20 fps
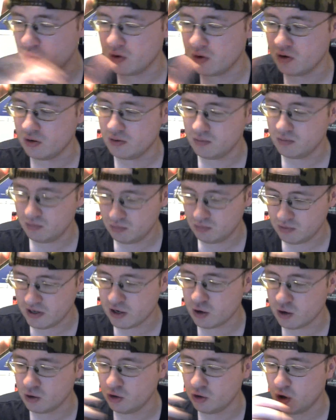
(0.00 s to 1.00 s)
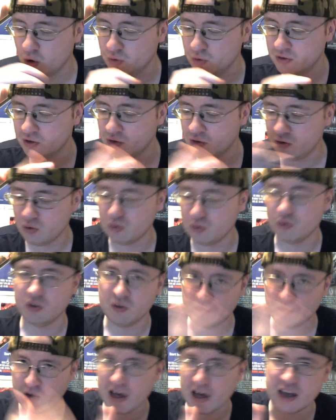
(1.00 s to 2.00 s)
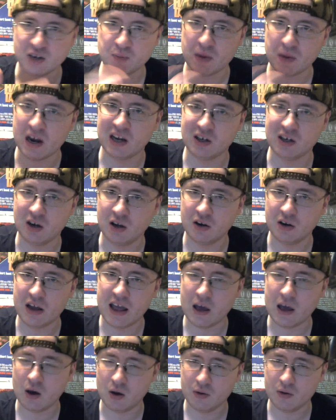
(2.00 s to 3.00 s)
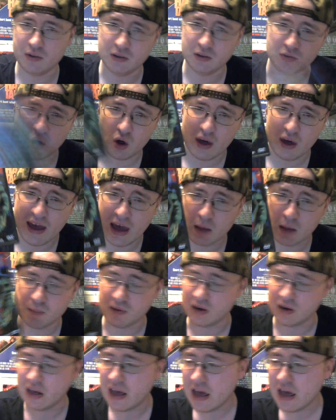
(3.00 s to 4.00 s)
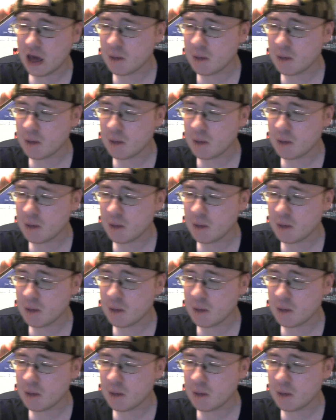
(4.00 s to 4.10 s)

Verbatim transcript: where Leon goes into the flashback on how this all happened.